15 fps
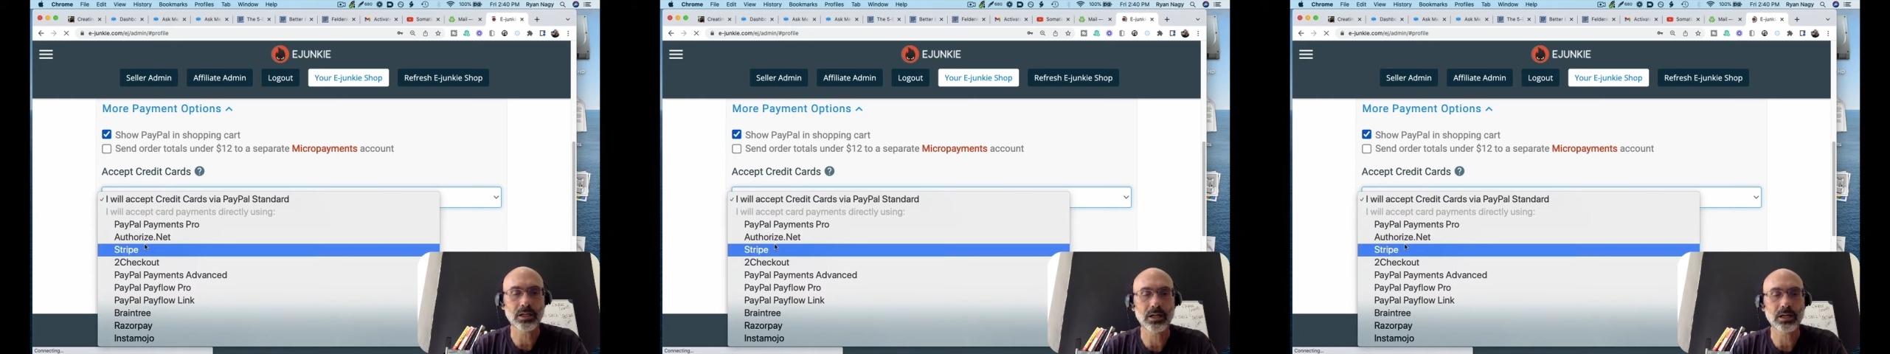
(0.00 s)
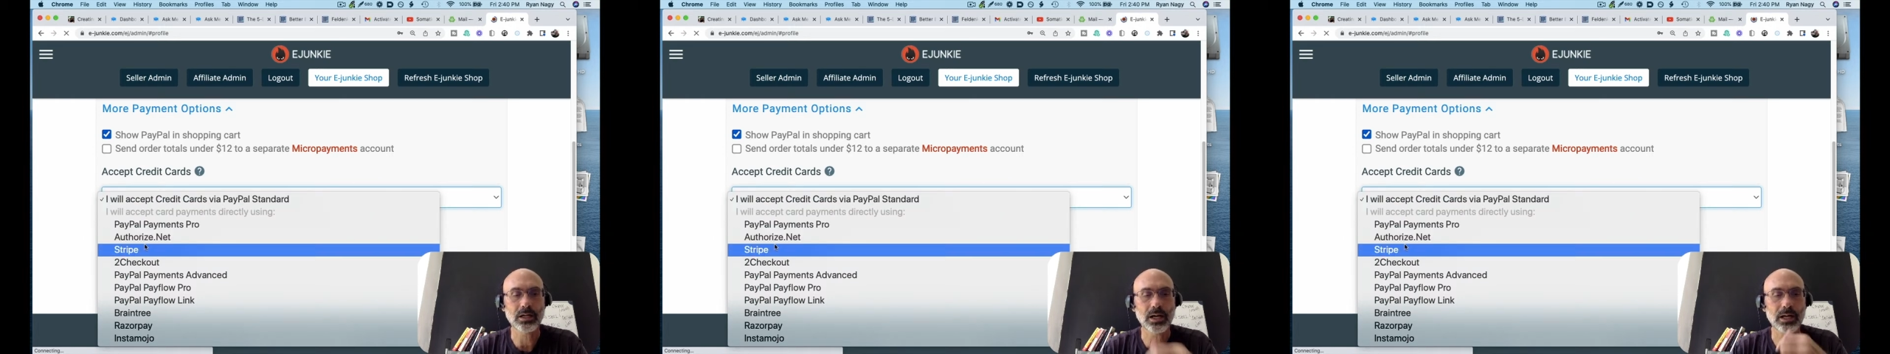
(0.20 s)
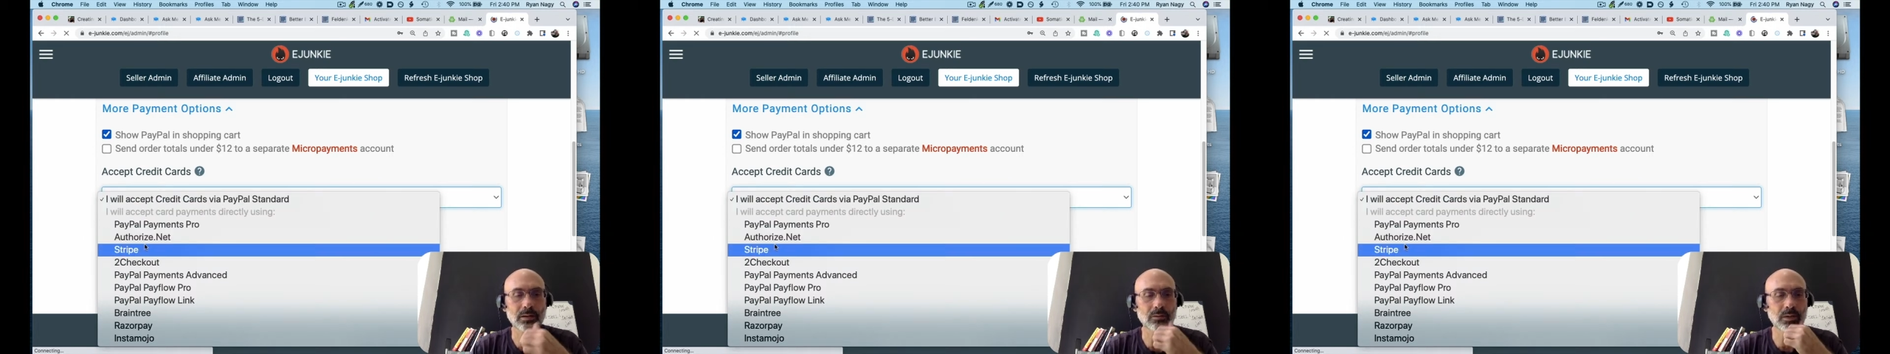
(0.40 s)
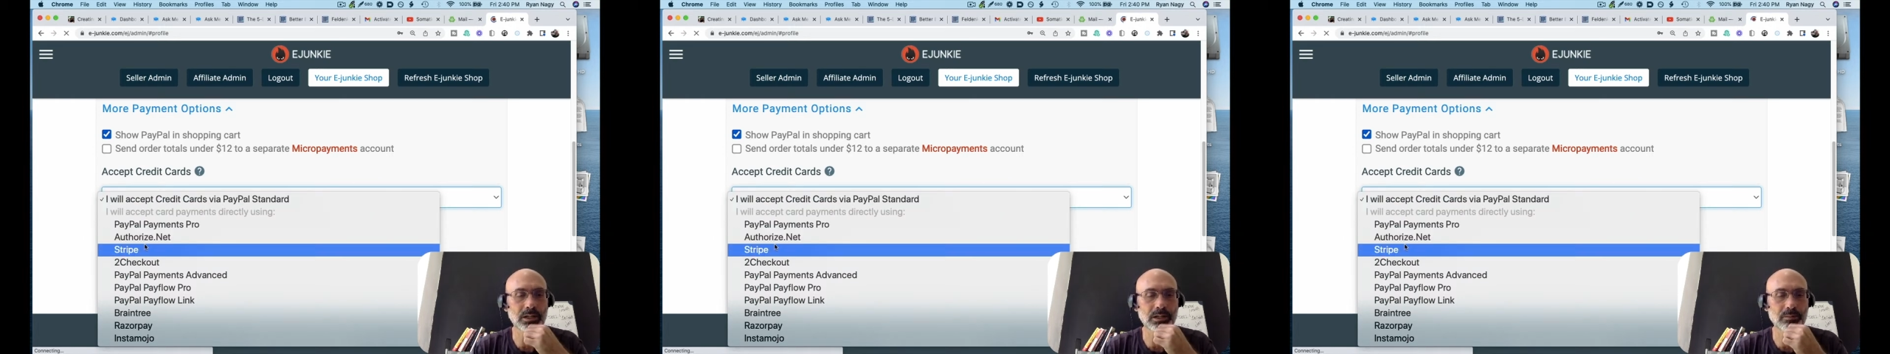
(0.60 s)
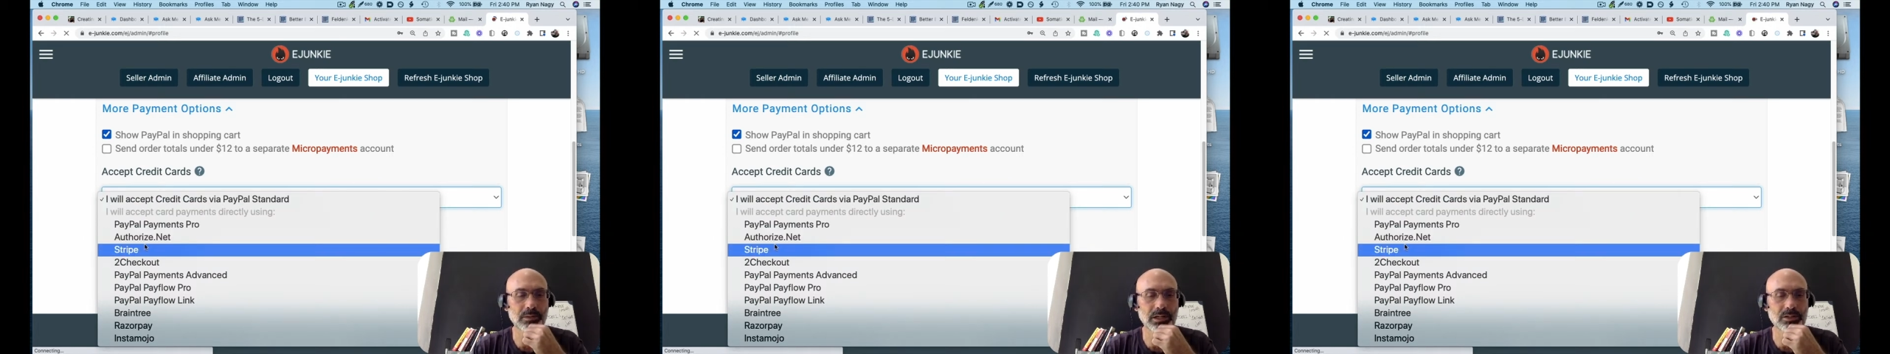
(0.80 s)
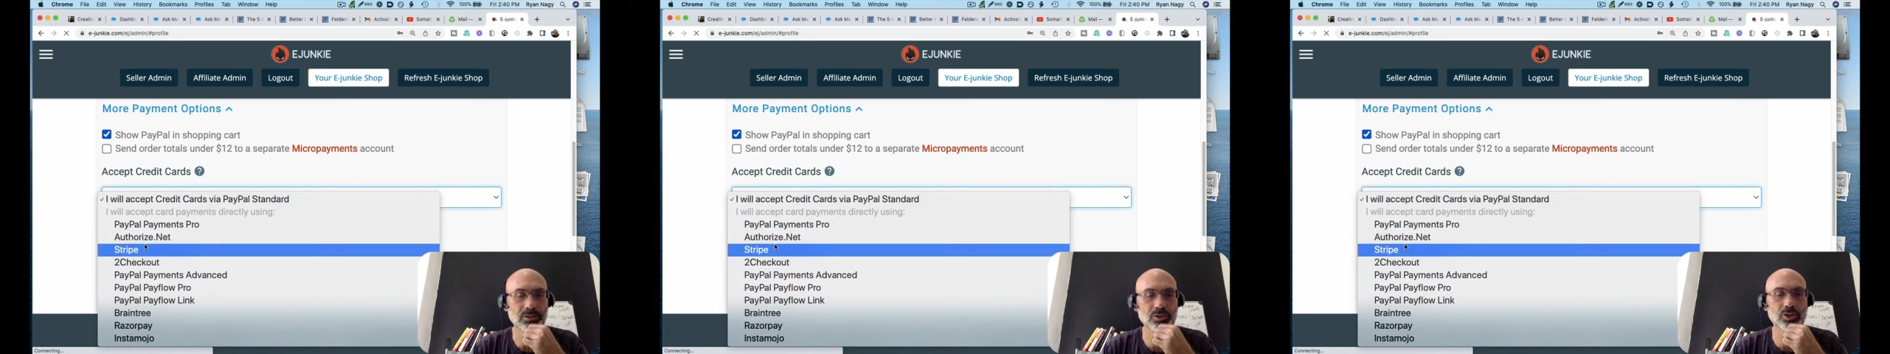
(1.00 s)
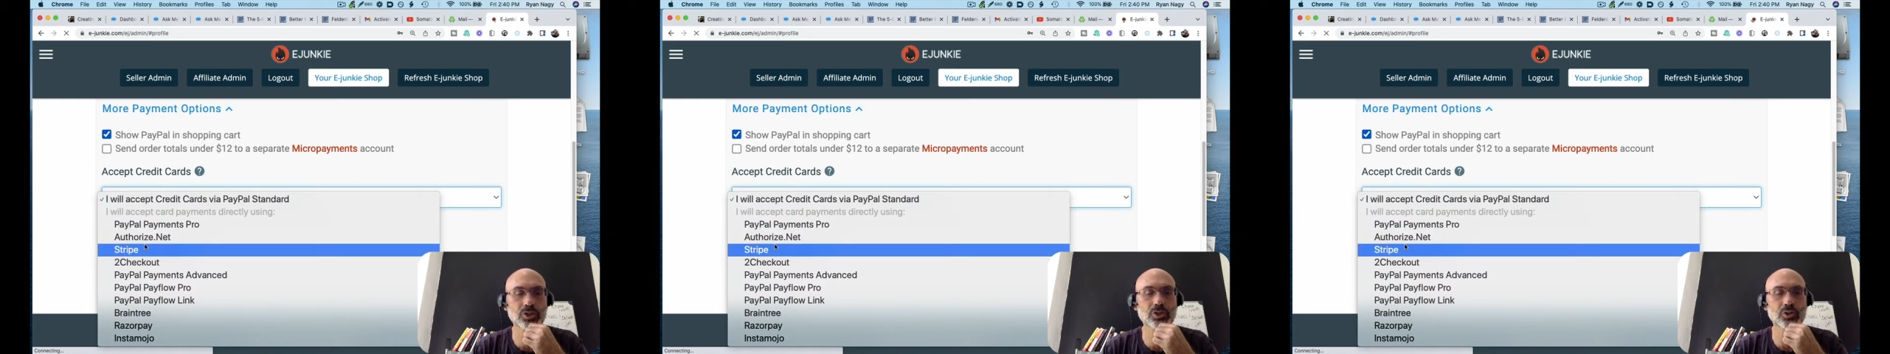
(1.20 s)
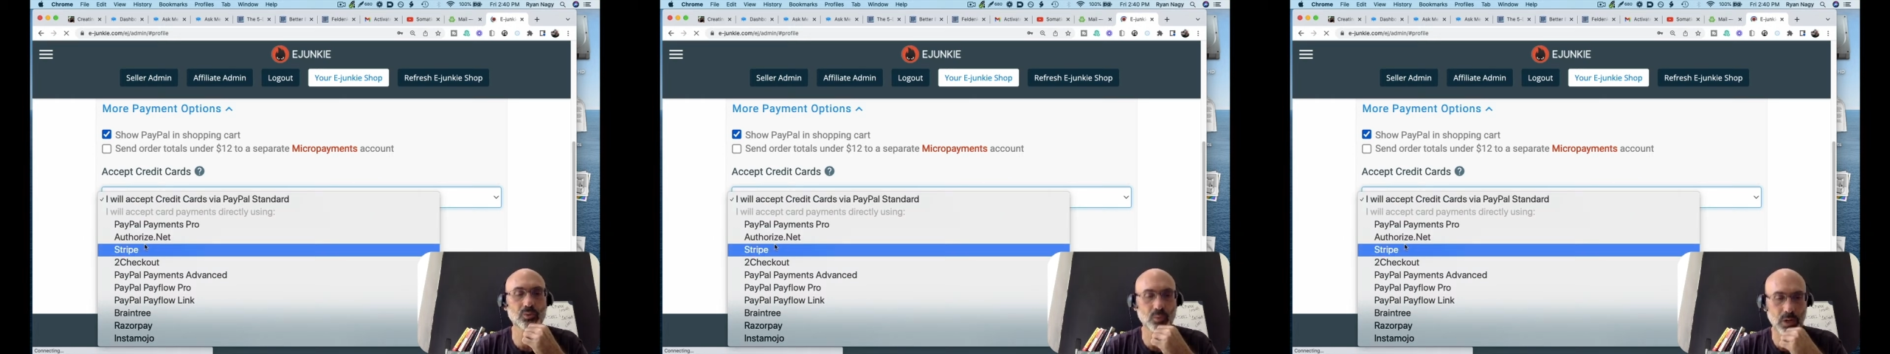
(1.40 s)
I recommend
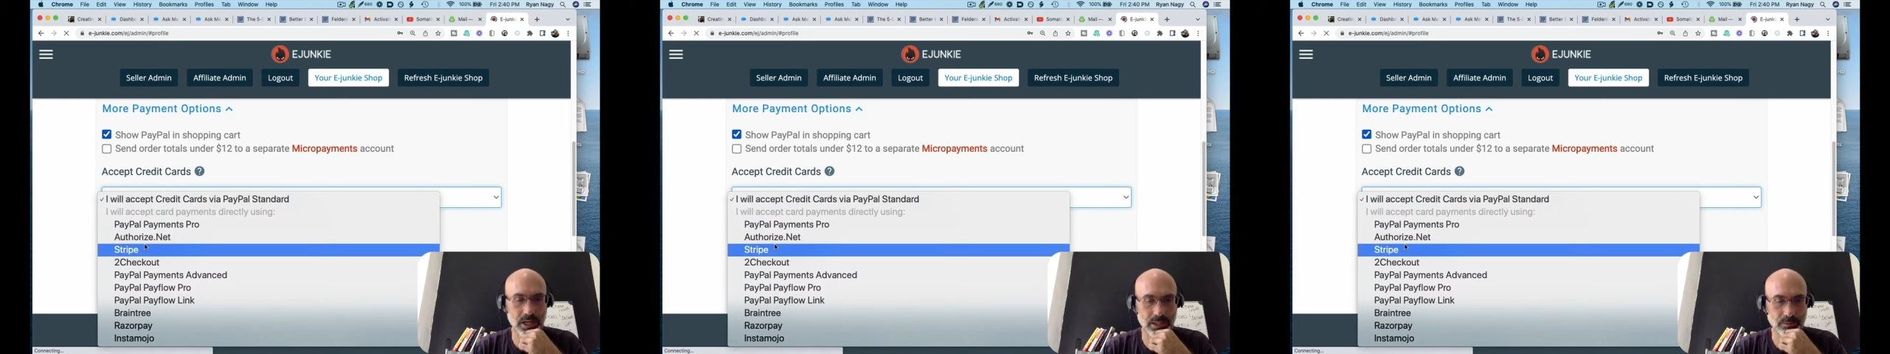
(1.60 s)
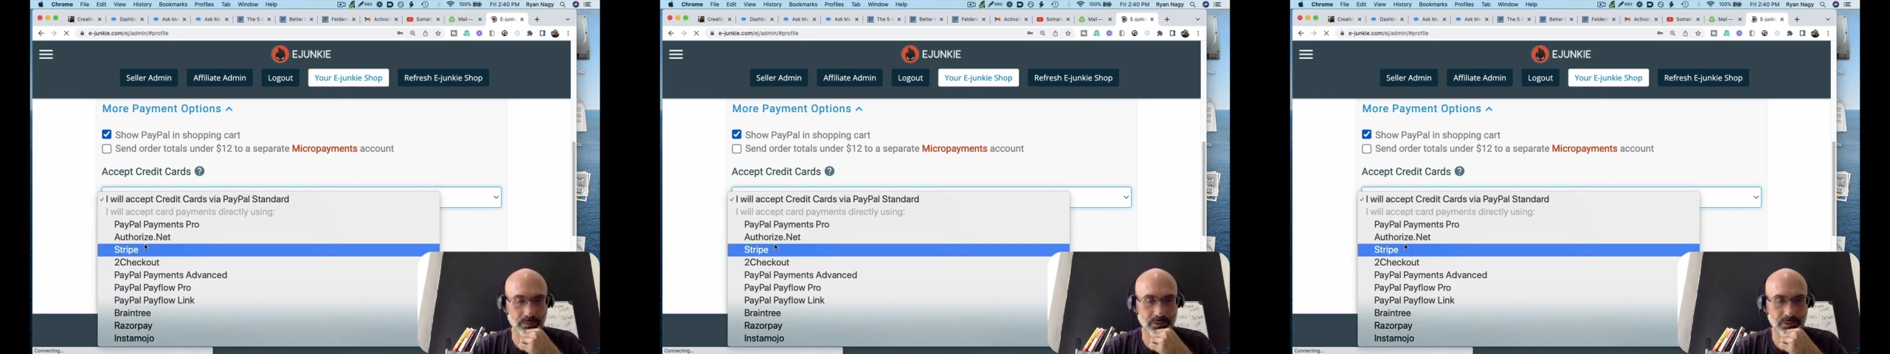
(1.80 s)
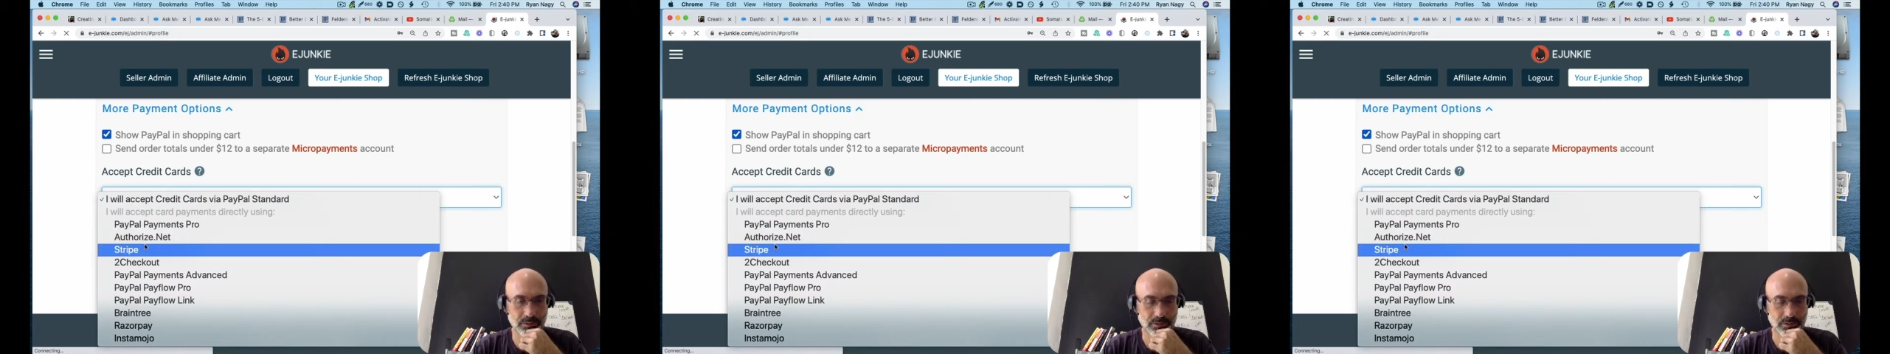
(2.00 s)
Stripe.